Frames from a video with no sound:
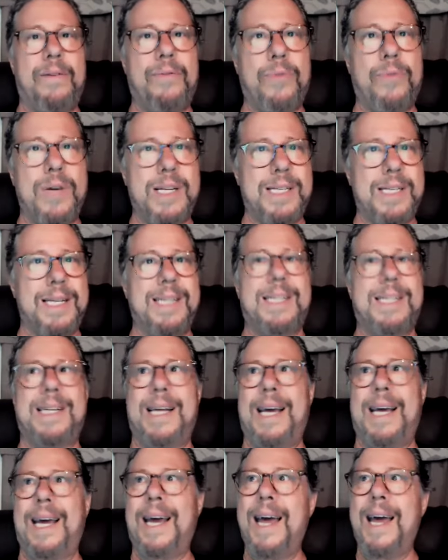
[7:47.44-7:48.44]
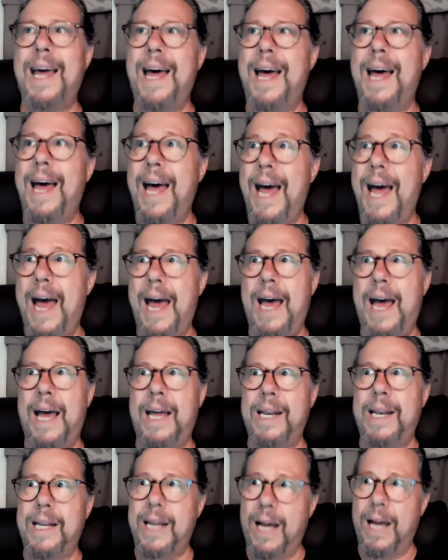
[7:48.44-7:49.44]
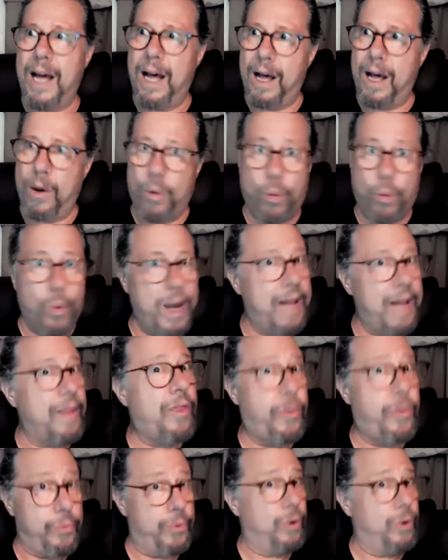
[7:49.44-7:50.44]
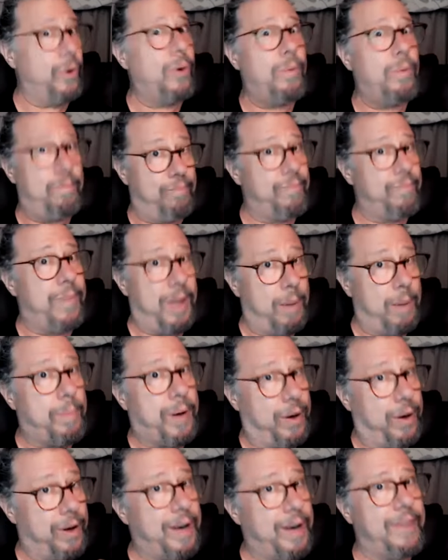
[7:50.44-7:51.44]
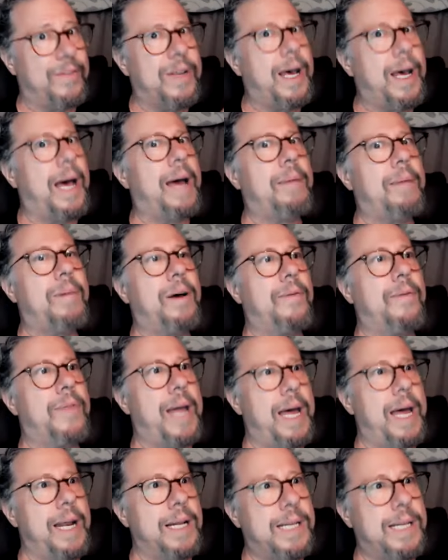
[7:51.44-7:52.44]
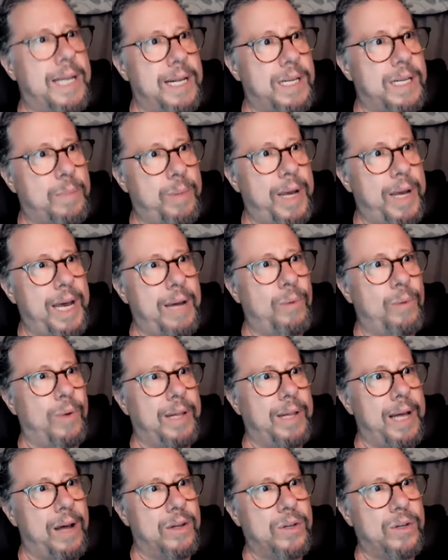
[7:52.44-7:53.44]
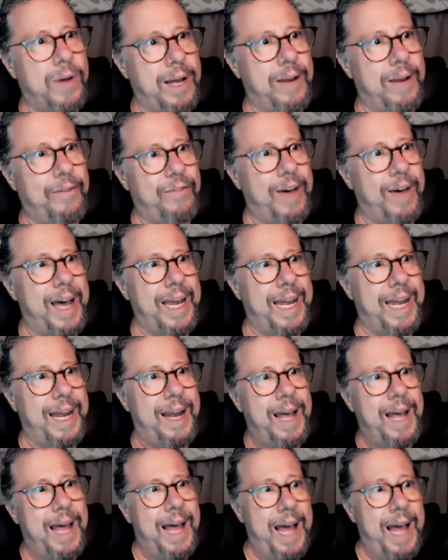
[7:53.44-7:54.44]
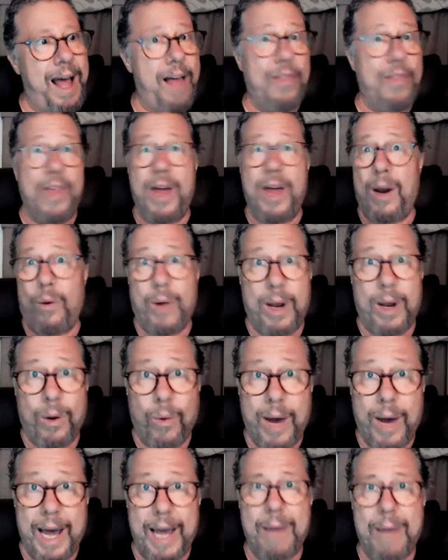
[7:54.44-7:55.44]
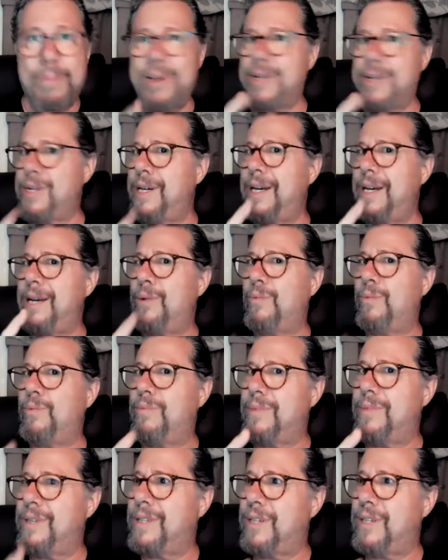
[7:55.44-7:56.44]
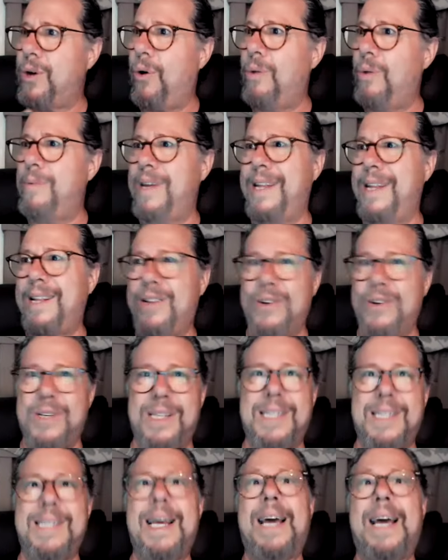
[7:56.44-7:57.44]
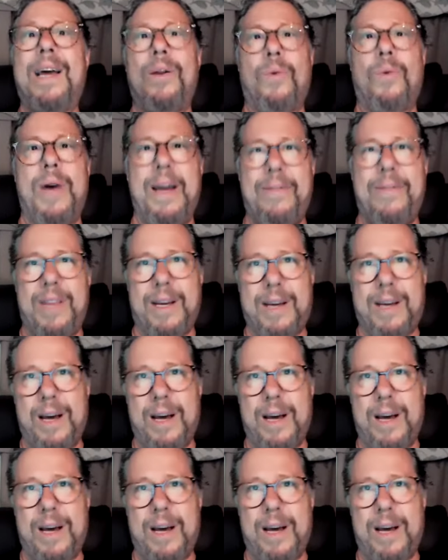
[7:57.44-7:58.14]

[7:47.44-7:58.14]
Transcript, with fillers: of resisting, and uh, went through a period of time of that intense pain without trying to fight it. And then it went away. But she had told me that there's a second wave that